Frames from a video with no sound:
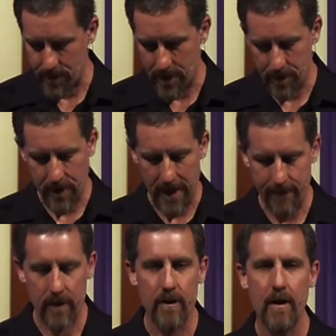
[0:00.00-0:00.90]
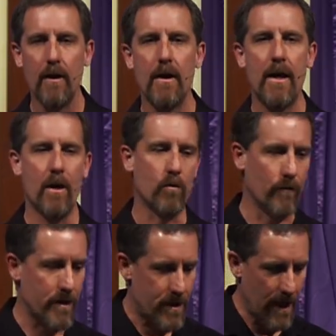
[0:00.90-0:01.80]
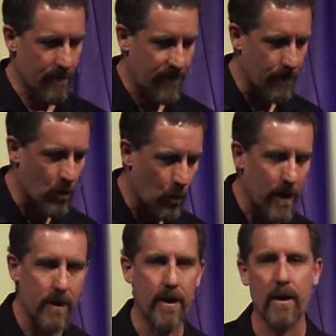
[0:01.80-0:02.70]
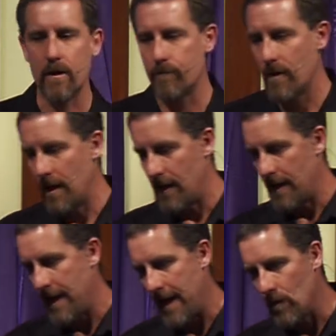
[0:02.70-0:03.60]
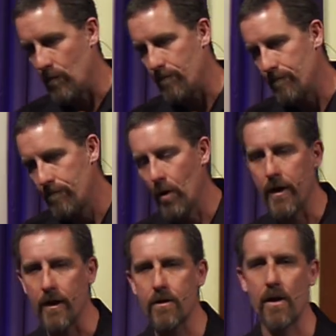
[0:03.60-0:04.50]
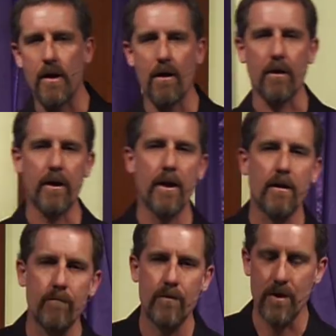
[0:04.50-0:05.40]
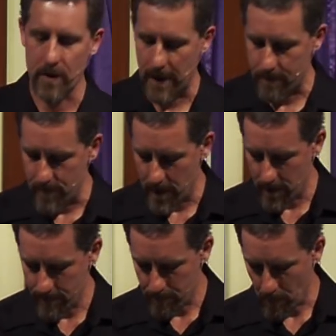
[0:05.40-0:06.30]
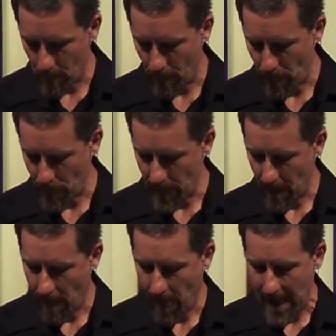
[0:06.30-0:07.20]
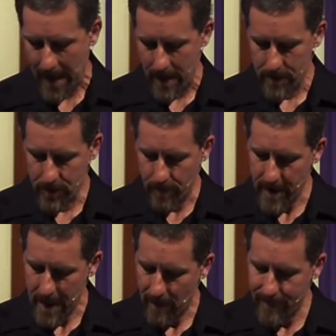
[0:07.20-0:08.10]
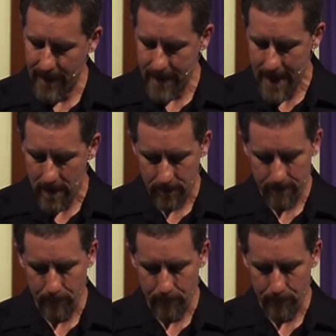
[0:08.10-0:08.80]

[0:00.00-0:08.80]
as their Savior and were redeemed from the one kingdom and put into the other kingdom just like me. Someday, I'll find out.